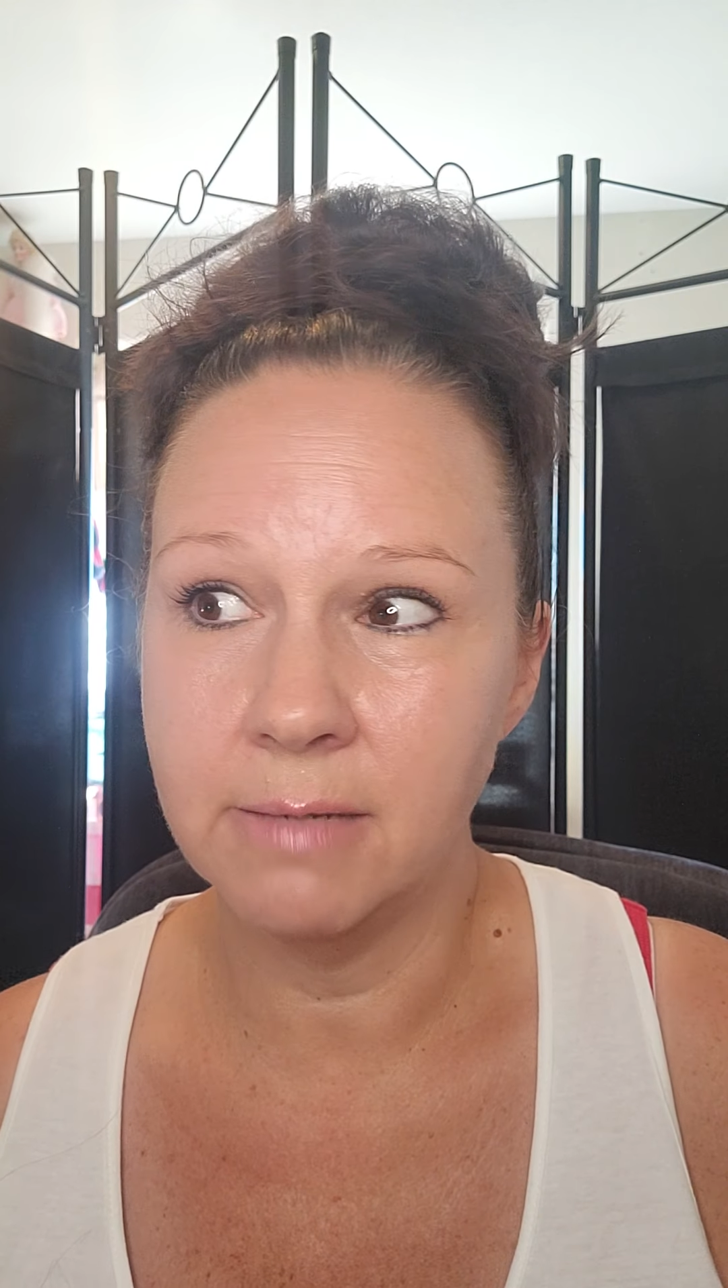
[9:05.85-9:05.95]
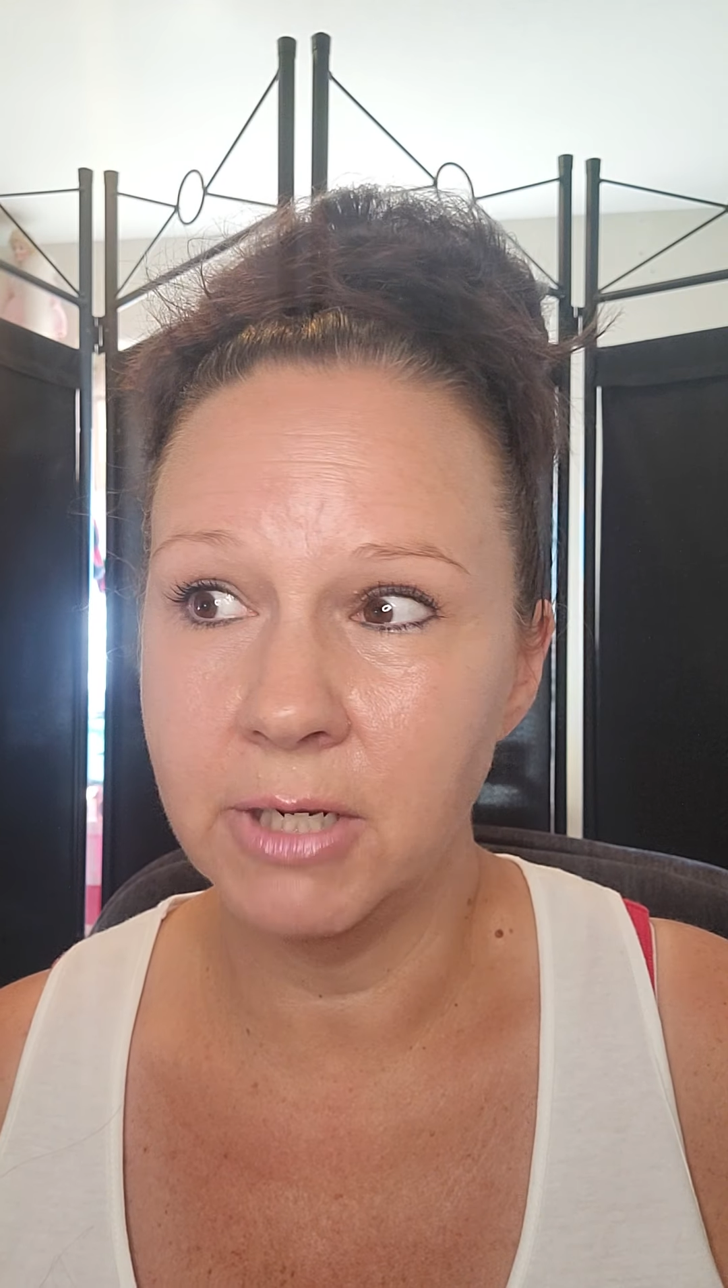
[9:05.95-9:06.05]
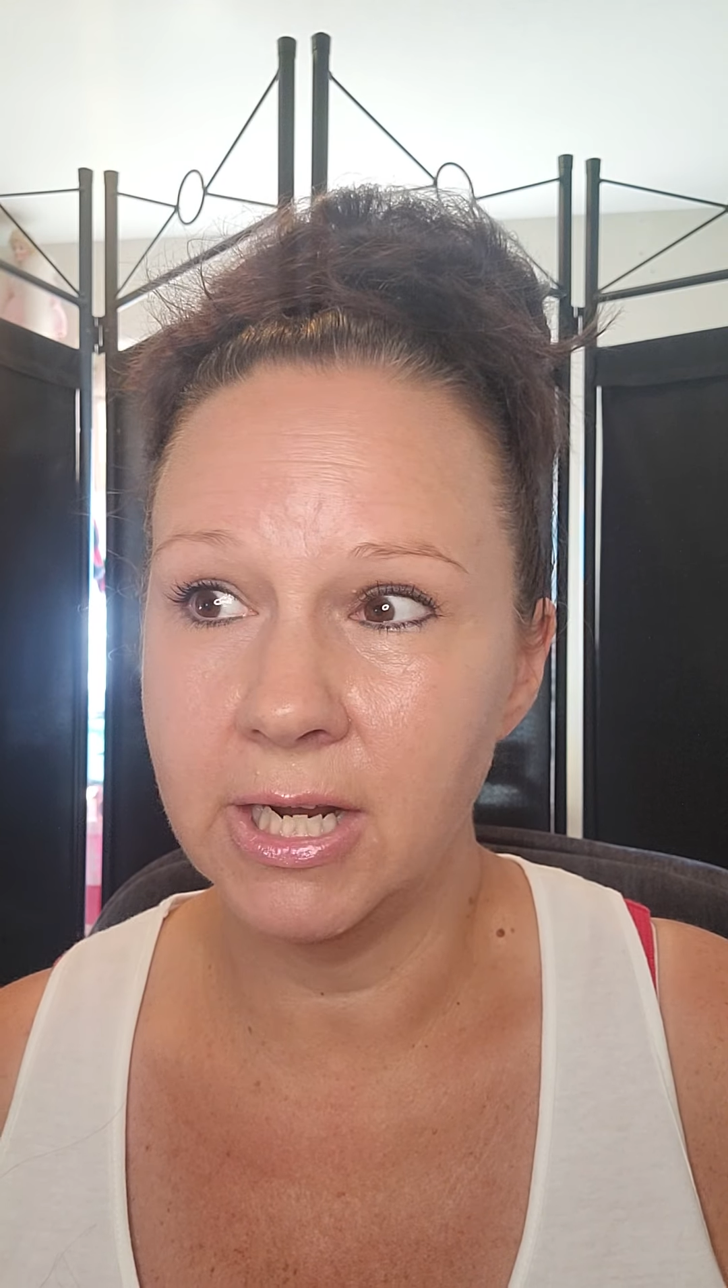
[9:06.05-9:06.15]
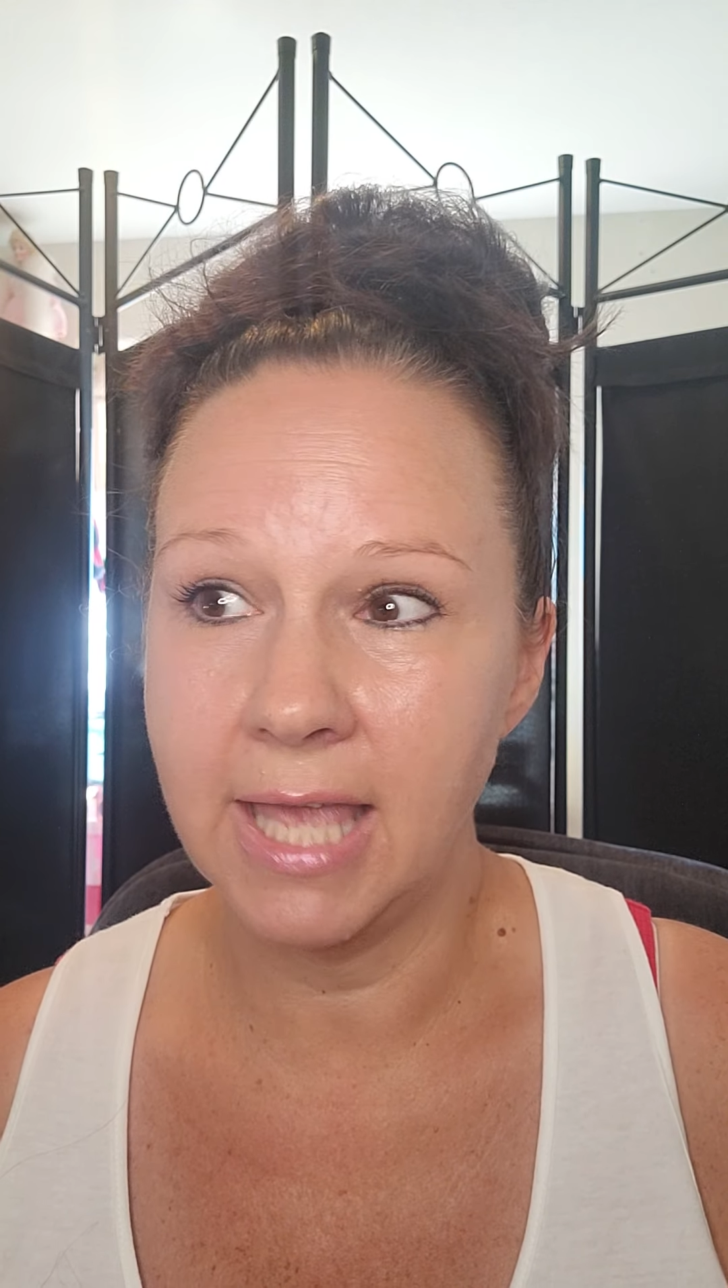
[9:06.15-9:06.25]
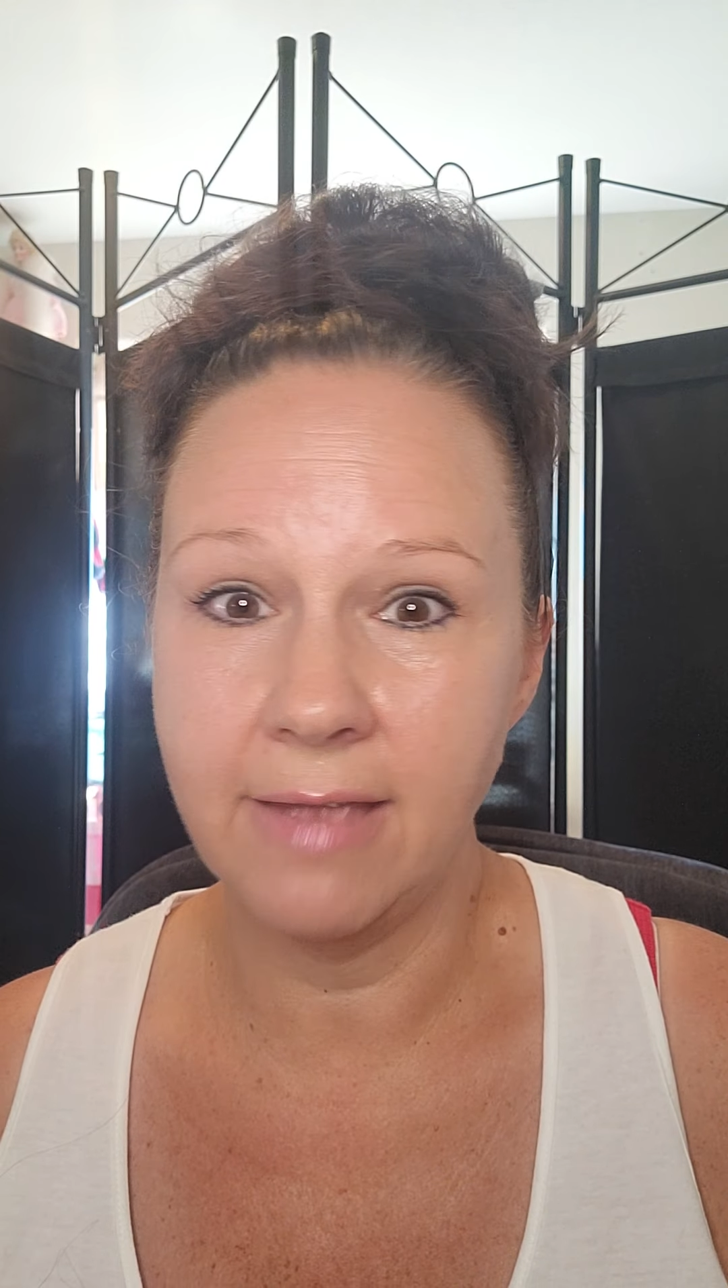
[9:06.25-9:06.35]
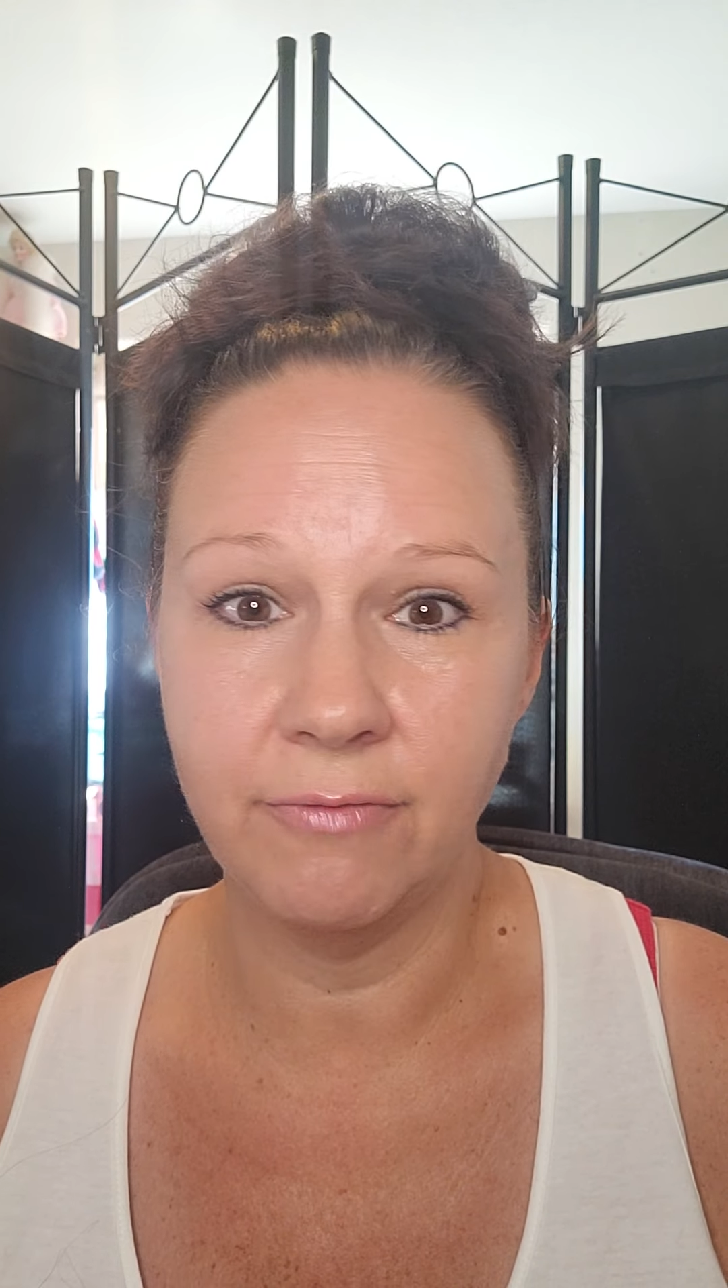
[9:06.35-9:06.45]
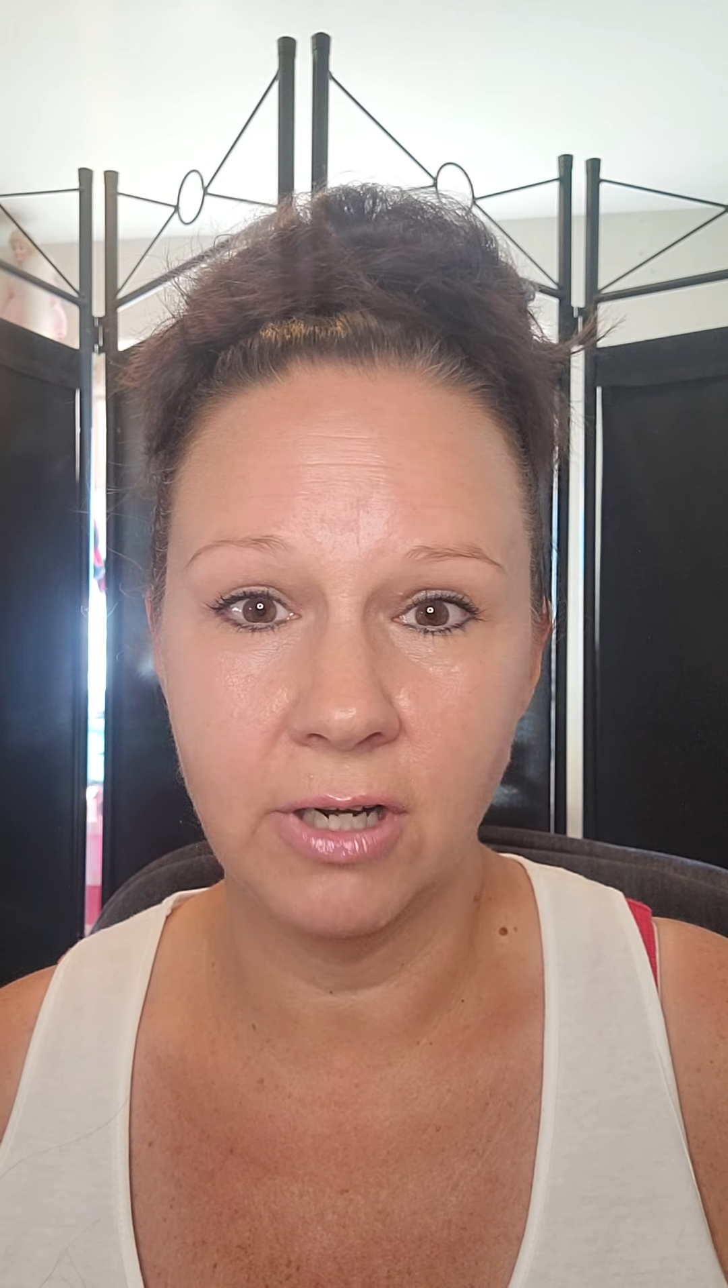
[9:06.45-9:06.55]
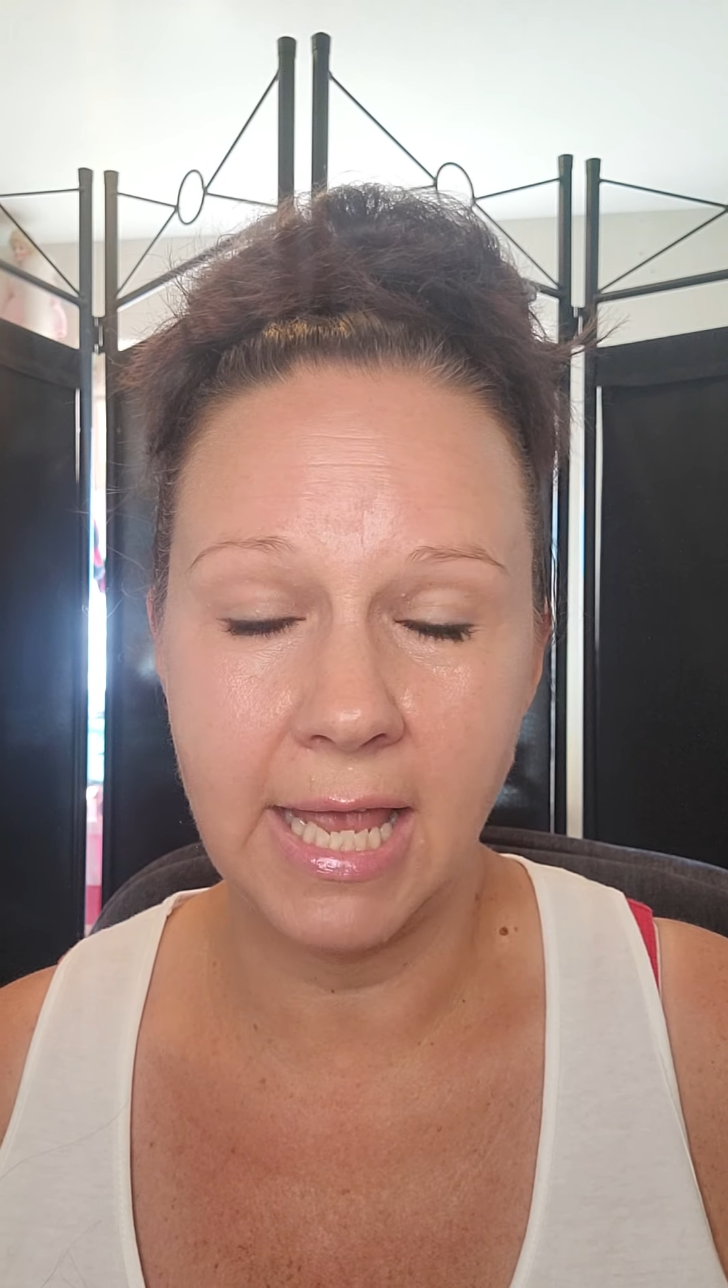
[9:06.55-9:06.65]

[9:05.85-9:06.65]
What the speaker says: Mary Kay for